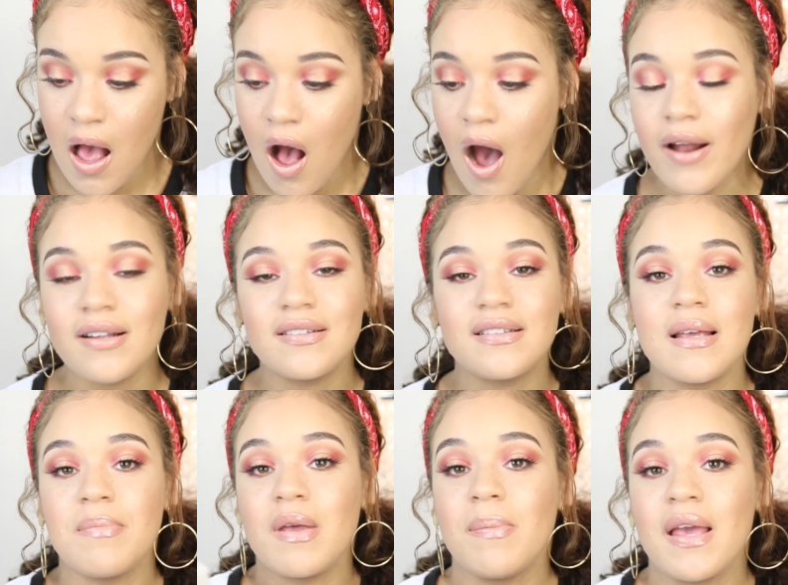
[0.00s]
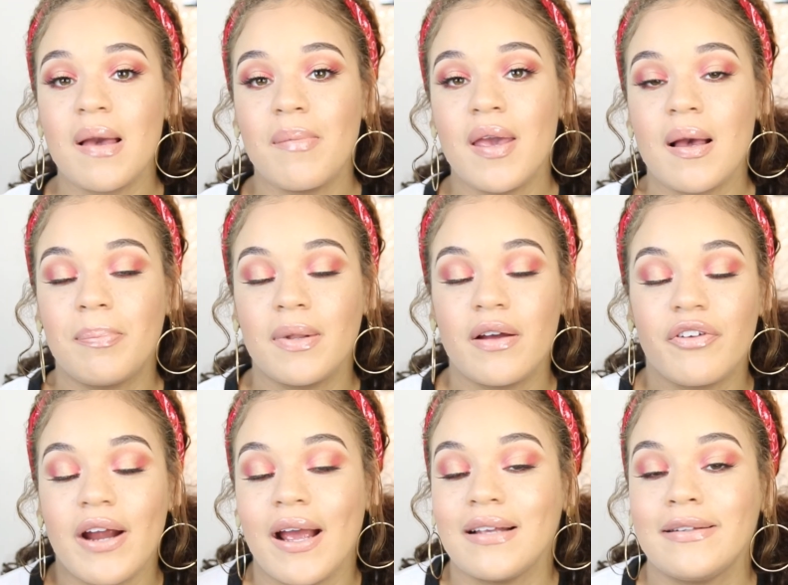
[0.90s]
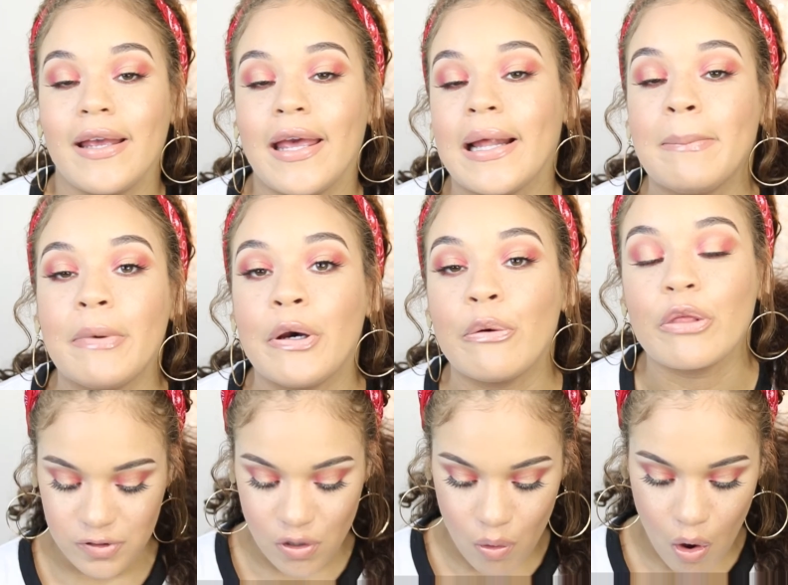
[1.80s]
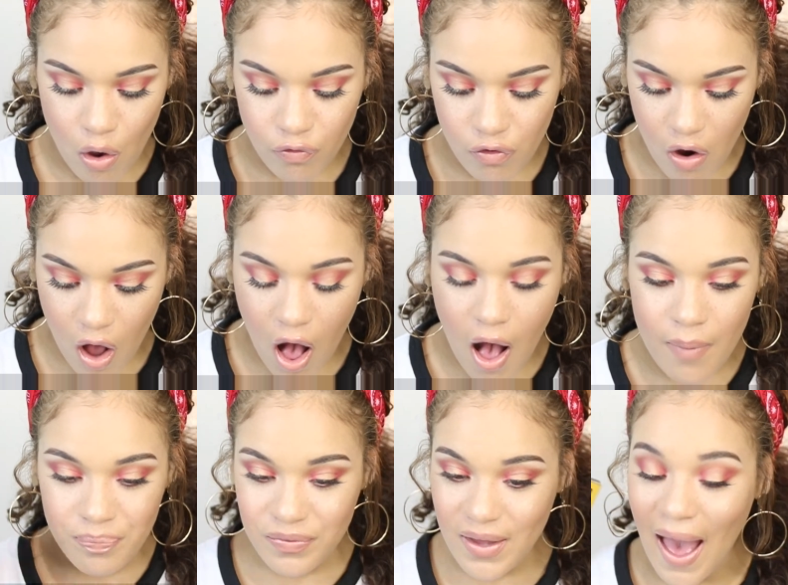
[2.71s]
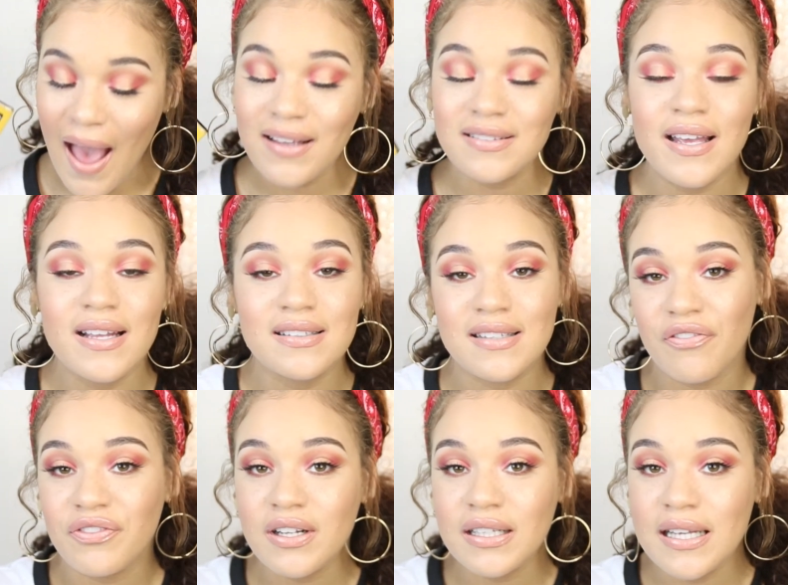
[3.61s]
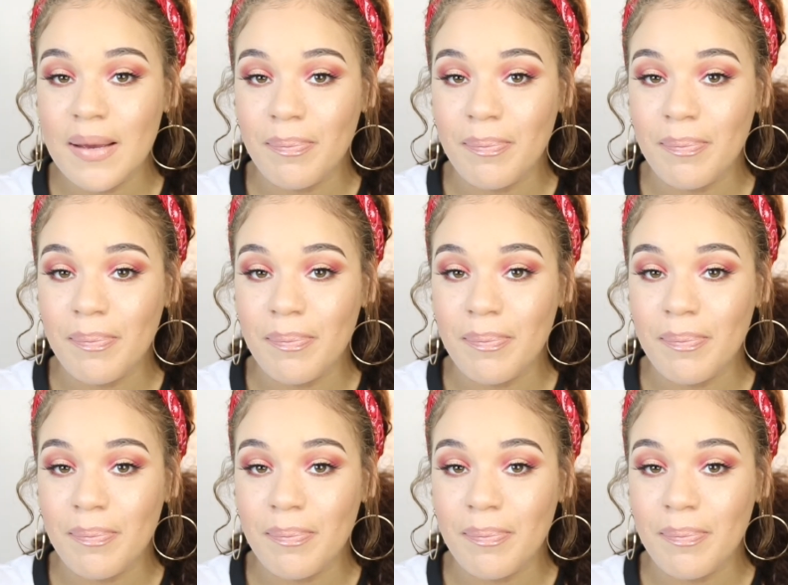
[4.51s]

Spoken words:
Honestly, me being a makeup lover, I say get them both. So overall, I say it's definitely a